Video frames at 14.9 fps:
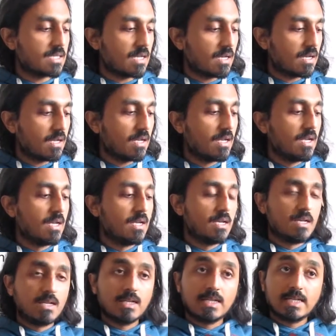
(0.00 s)

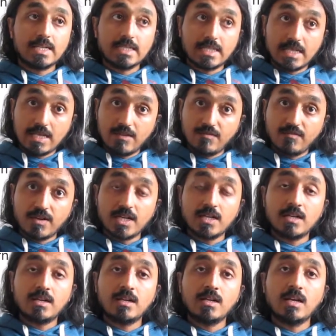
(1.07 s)

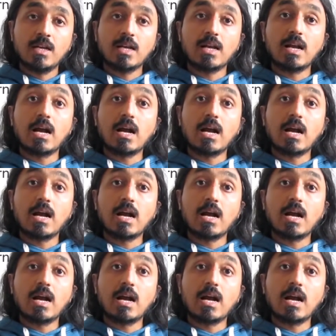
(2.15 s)
Re1,